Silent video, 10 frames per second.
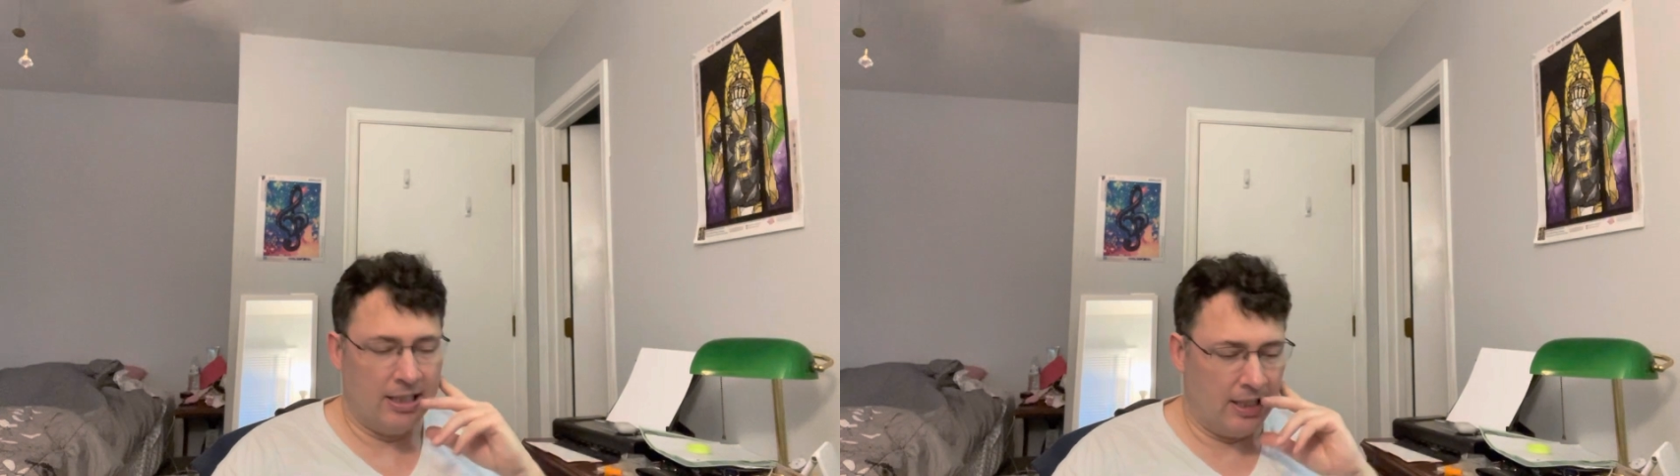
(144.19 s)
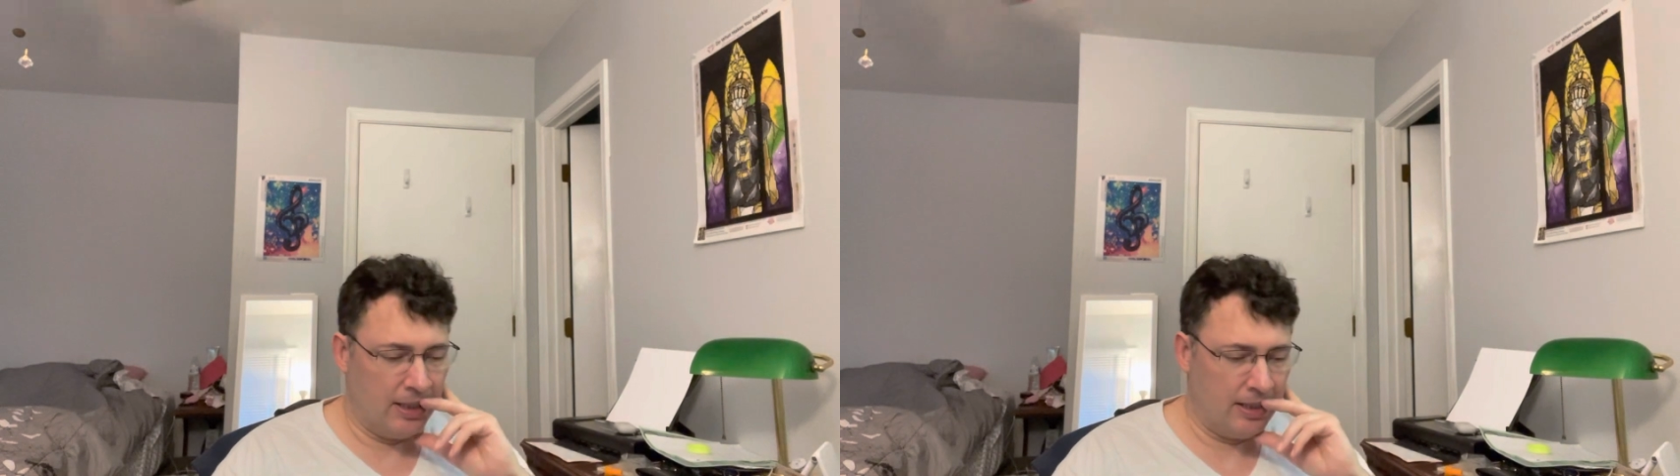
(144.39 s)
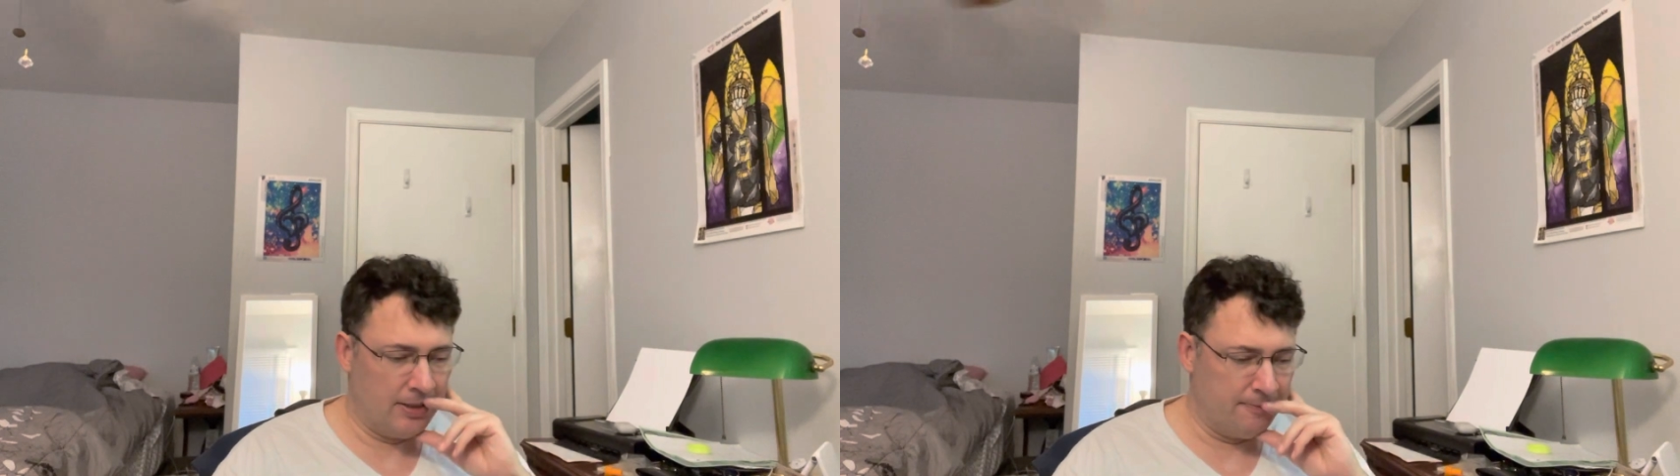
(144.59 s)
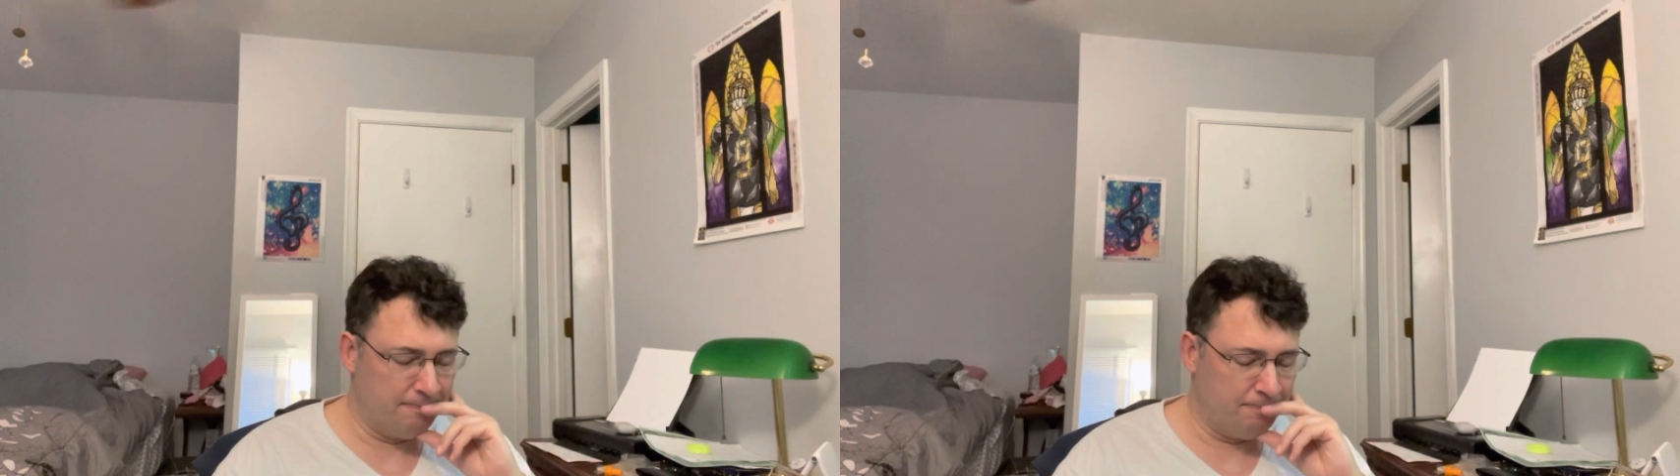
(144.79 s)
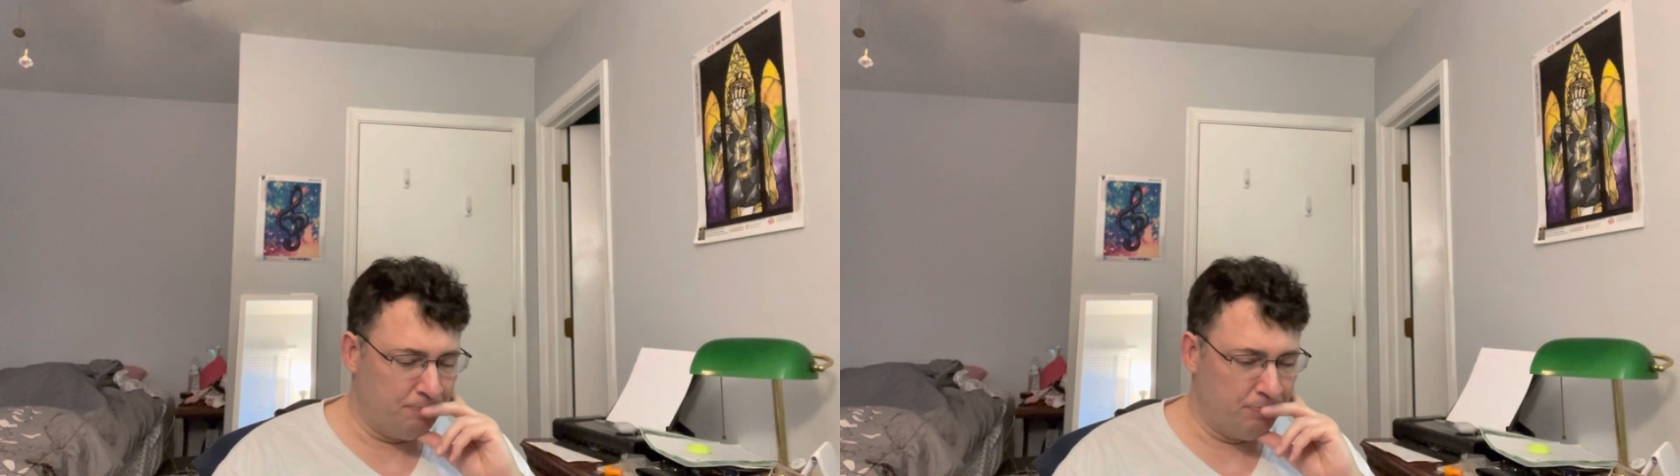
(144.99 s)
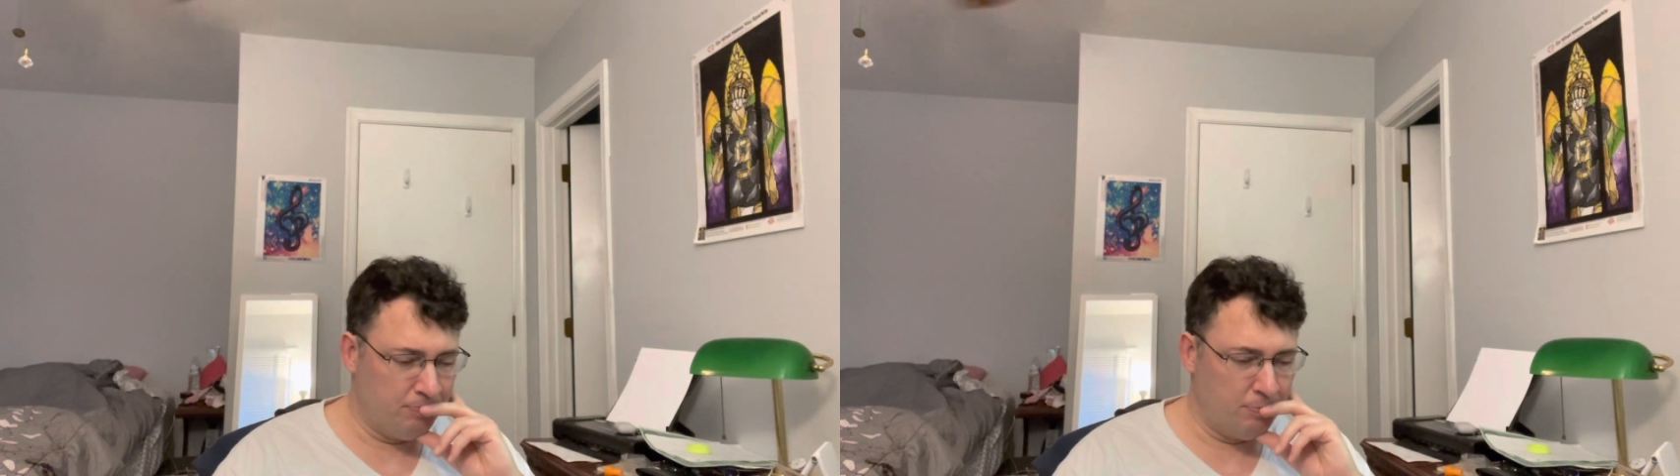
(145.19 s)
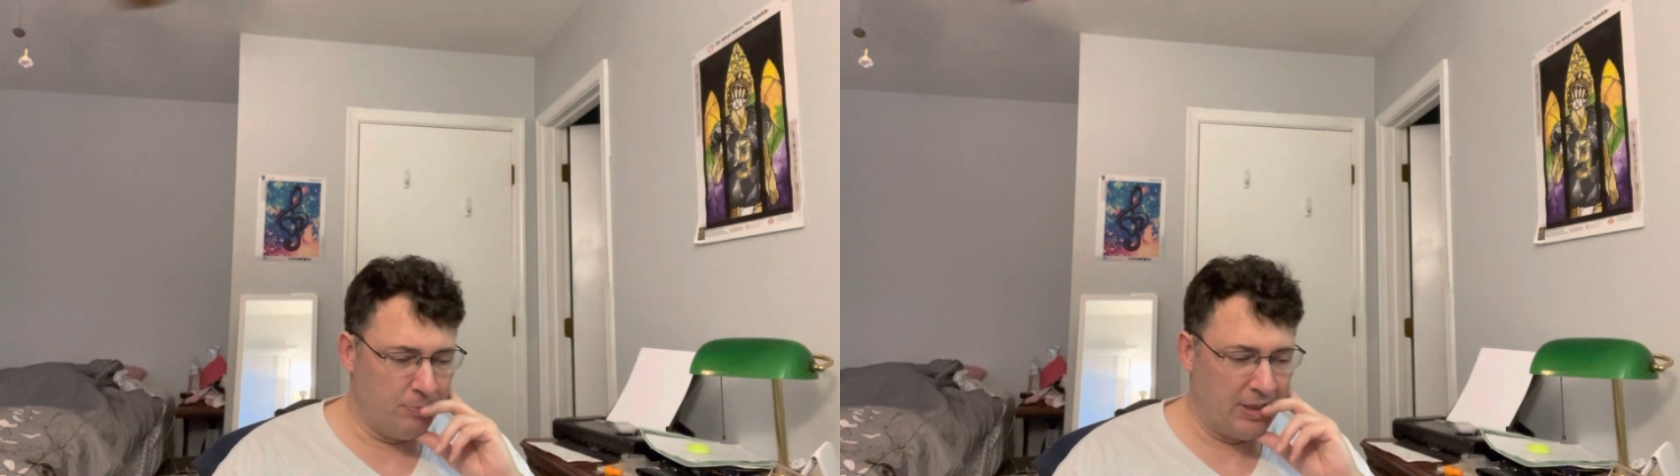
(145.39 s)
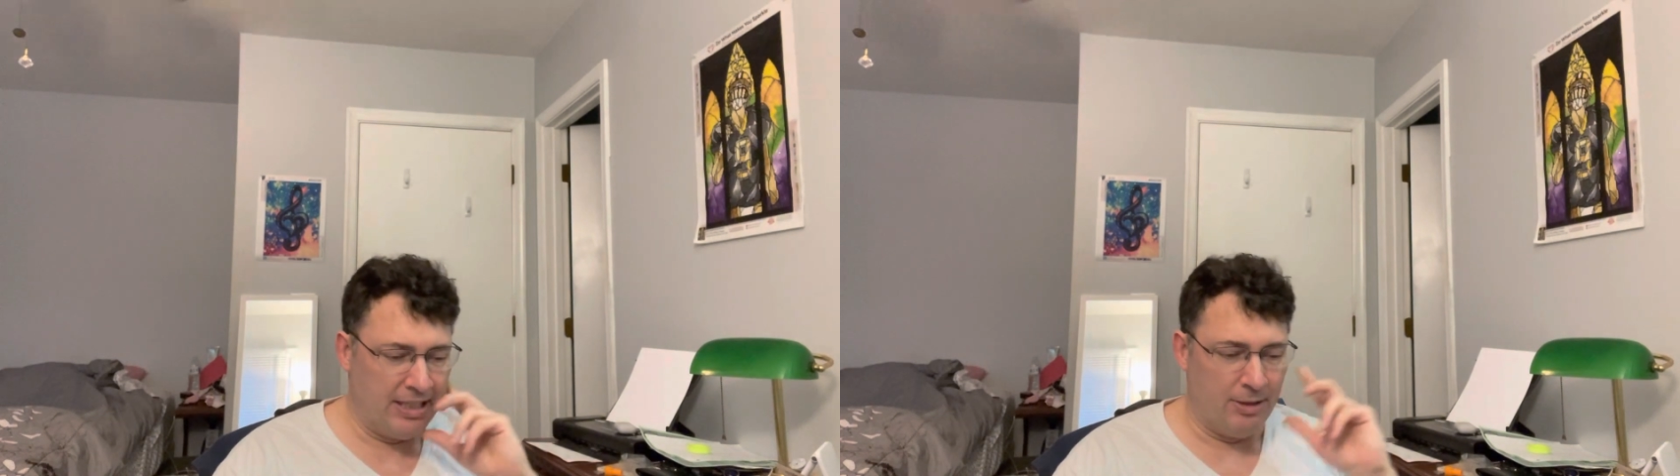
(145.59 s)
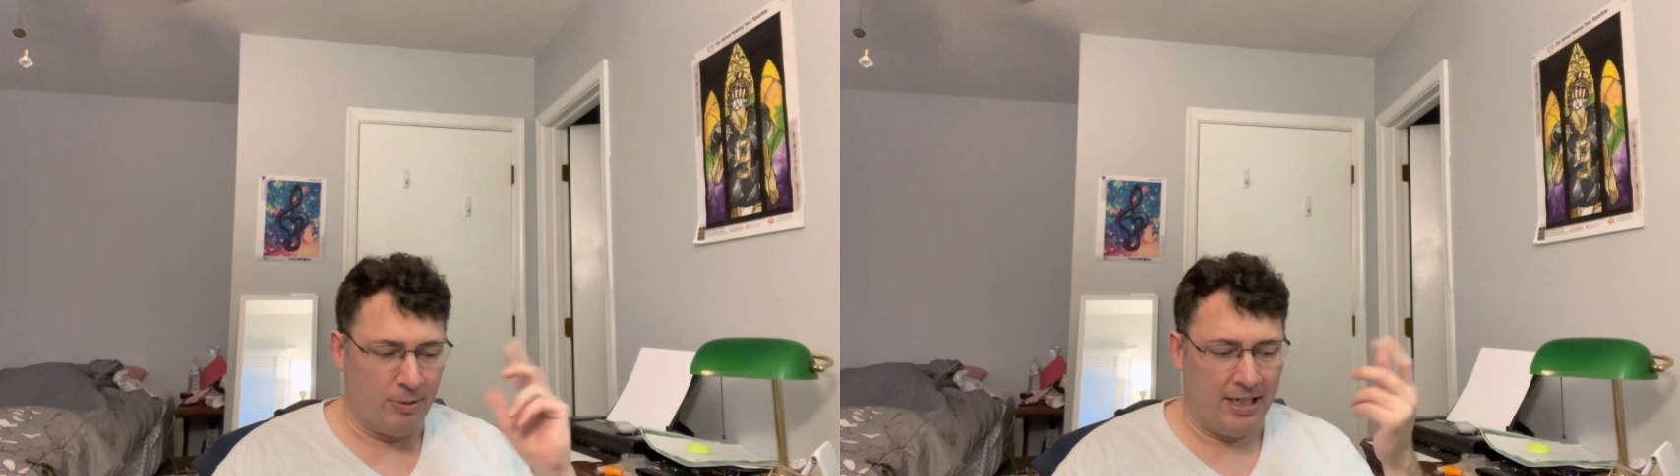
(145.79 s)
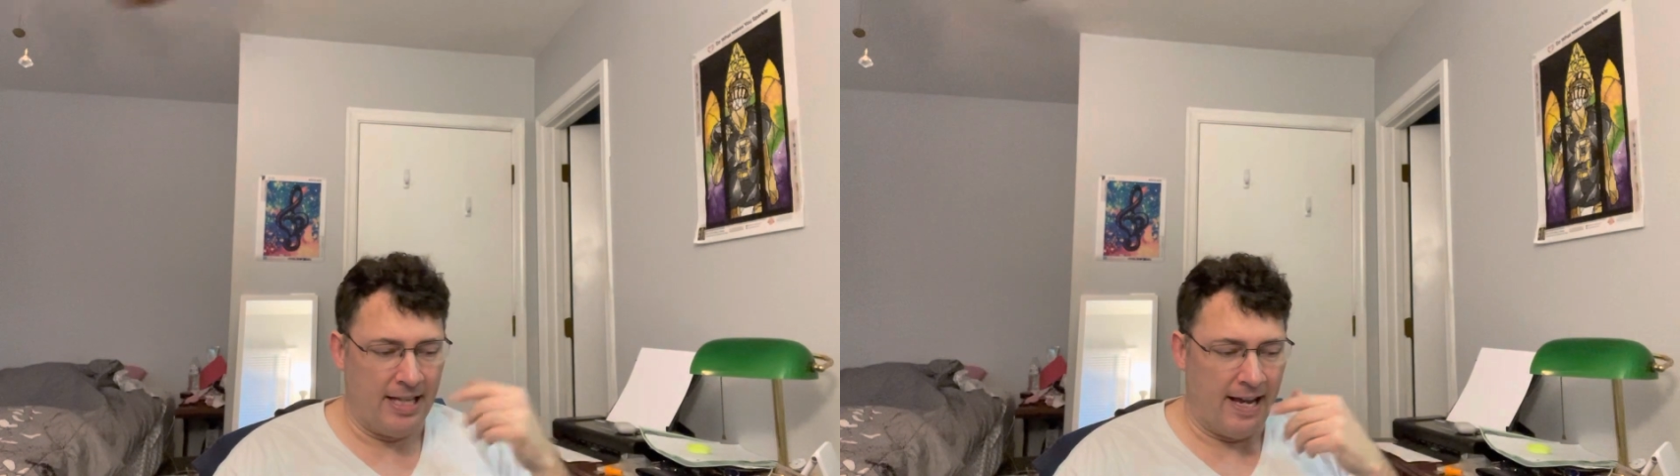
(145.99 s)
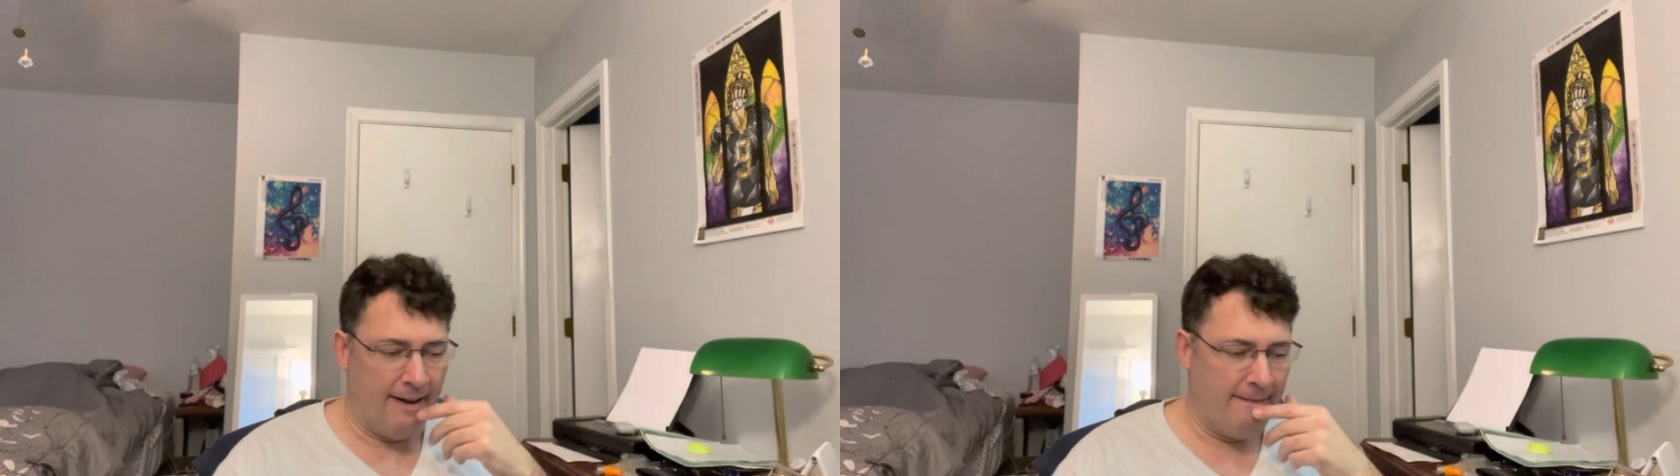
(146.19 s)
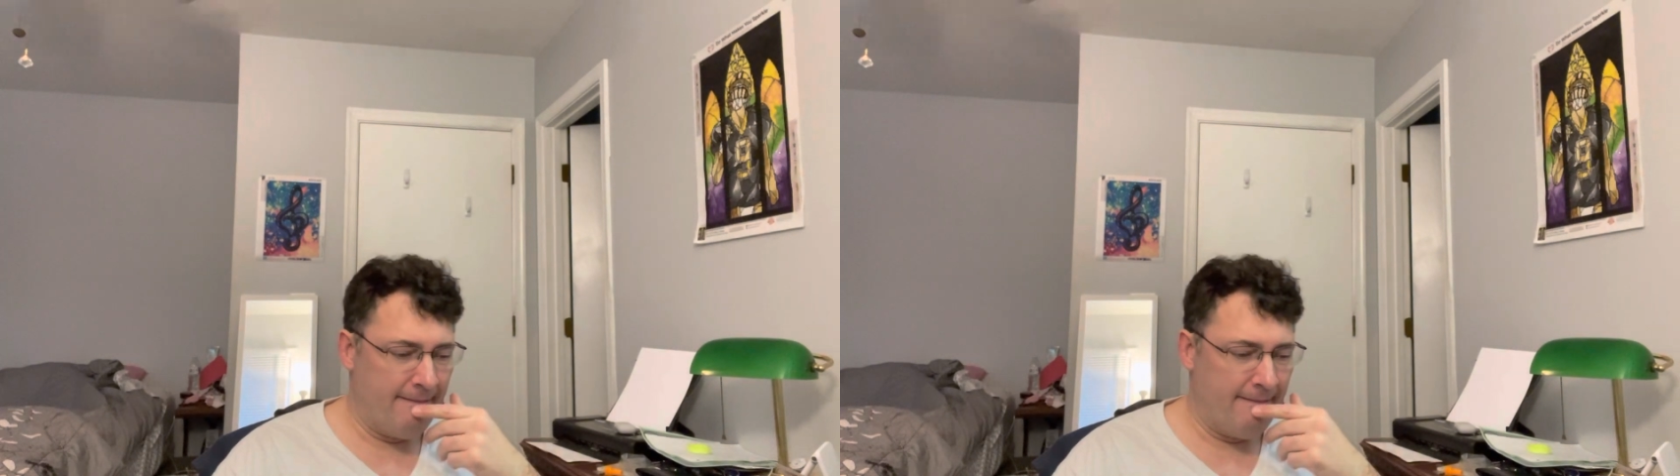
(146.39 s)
but anyway, yeah.